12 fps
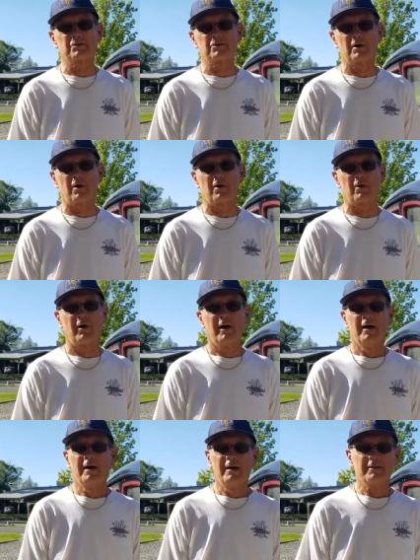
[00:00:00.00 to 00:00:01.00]
So
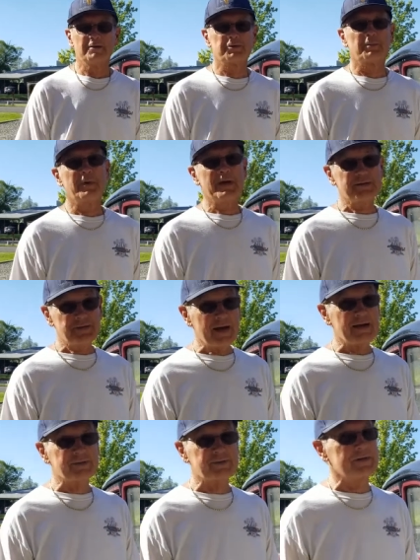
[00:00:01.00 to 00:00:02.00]
this will be a
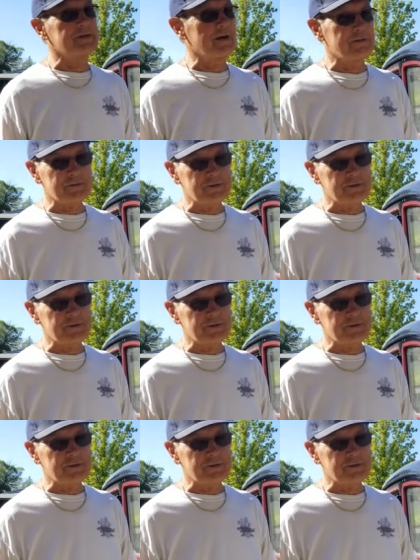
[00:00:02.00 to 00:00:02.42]
test, another